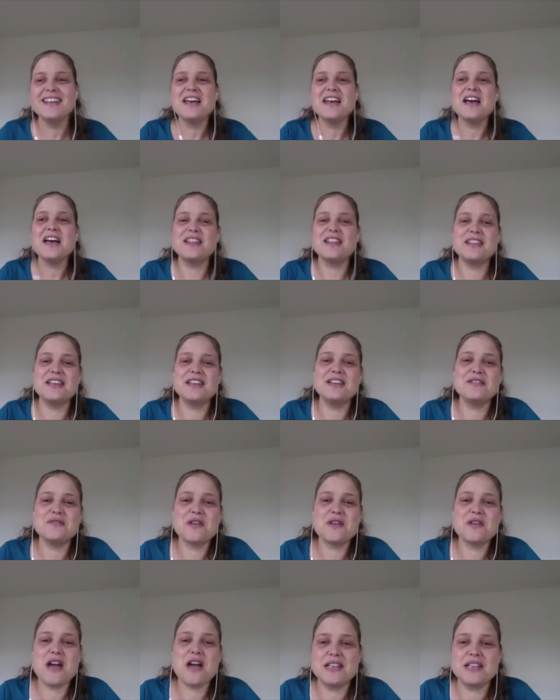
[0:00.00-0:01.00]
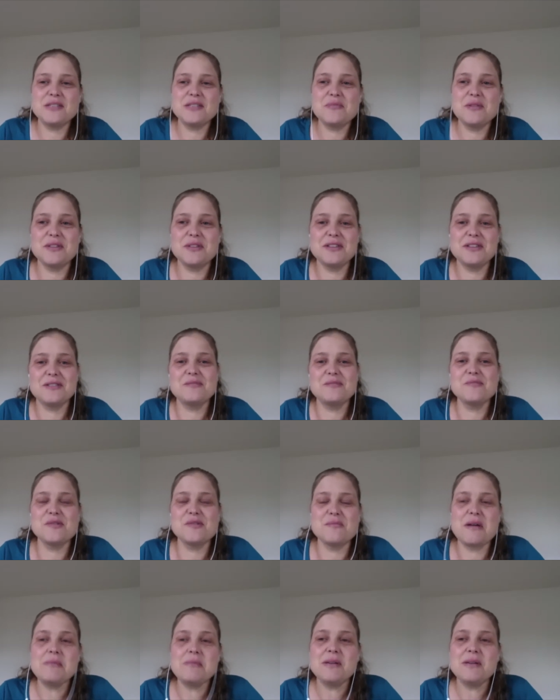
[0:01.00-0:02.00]
I think if you ask people that are more
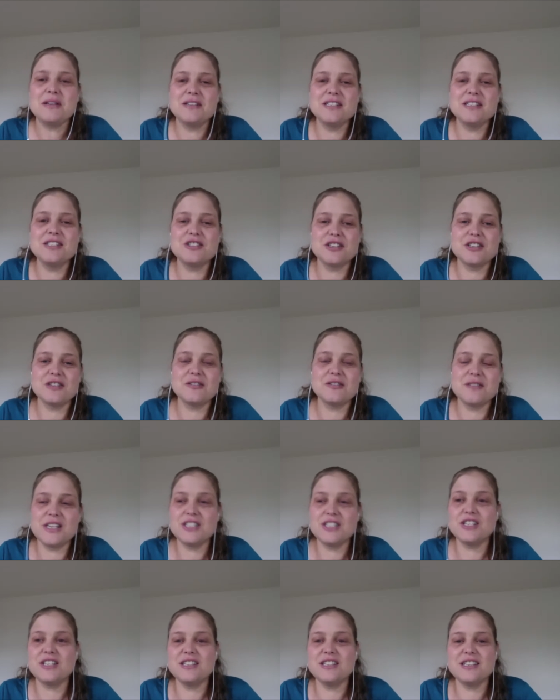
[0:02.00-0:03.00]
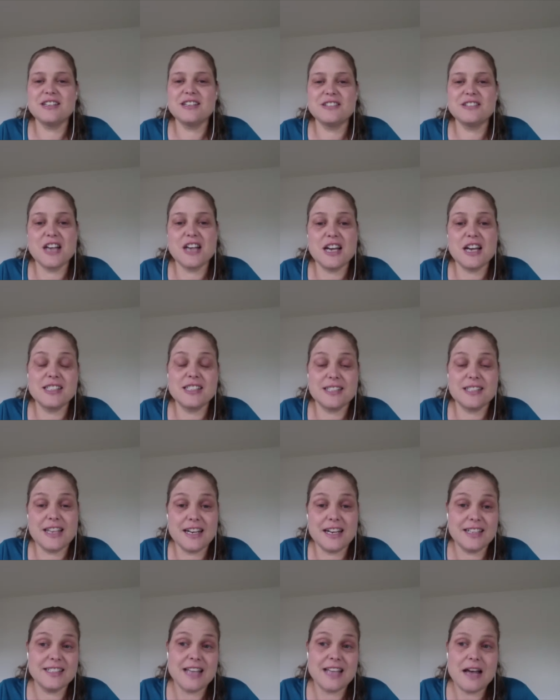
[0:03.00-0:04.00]
my parents' generation that are not as tech
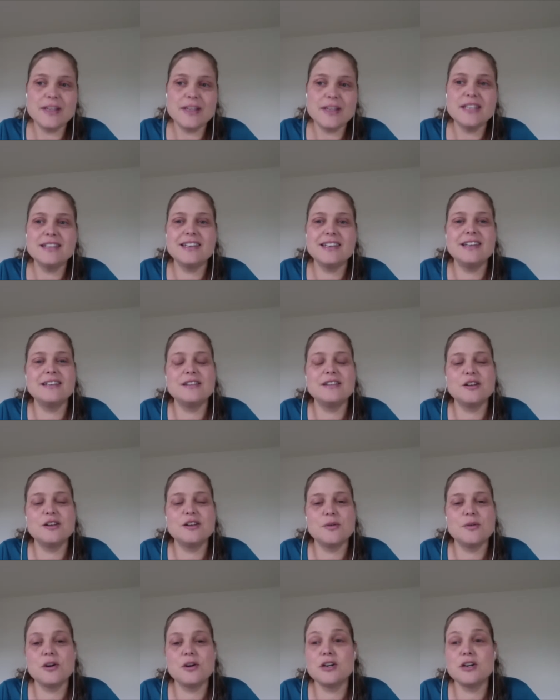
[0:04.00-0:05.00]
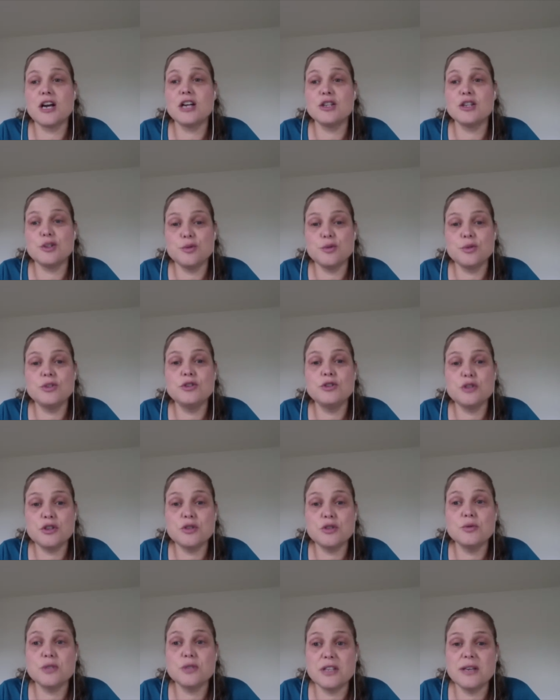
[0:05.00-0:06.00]
savvy, that you know are not used to
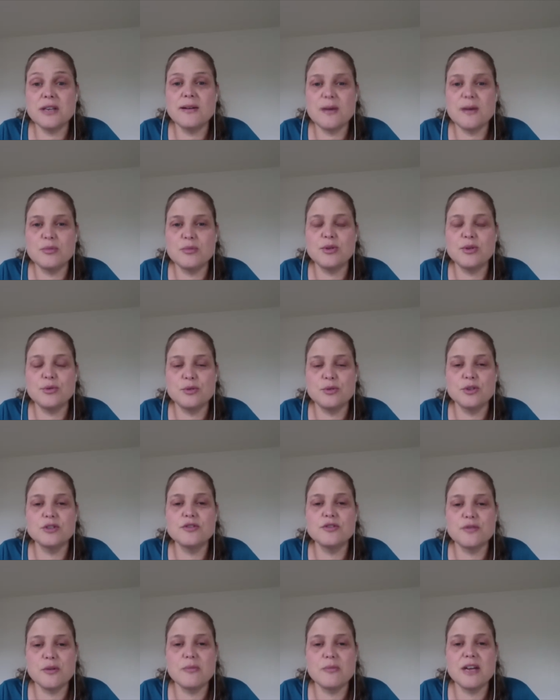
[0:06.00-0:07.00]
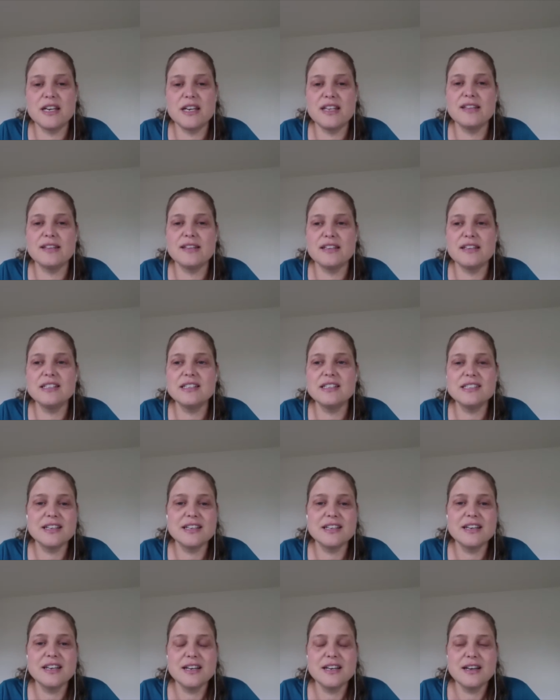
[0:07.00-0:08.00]
using computers for many things,
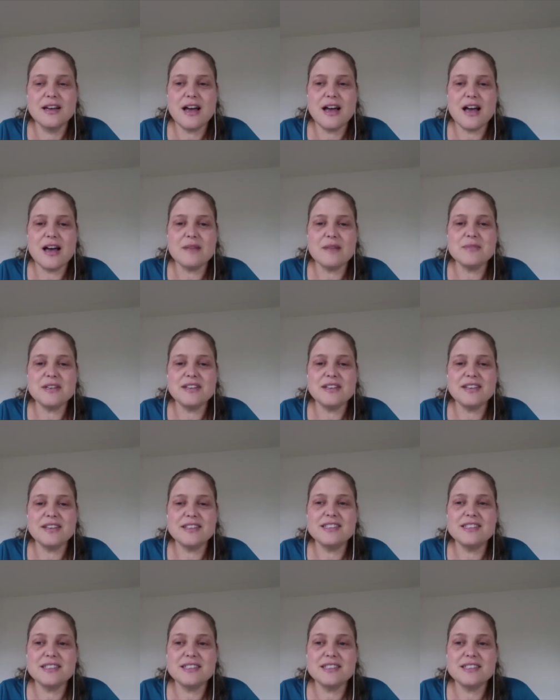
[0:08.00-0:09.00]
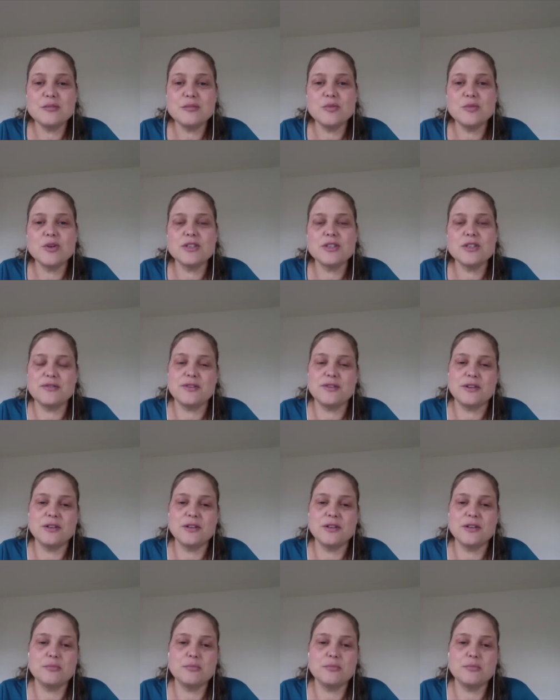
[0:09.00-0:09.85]
um, it's a little more difficult.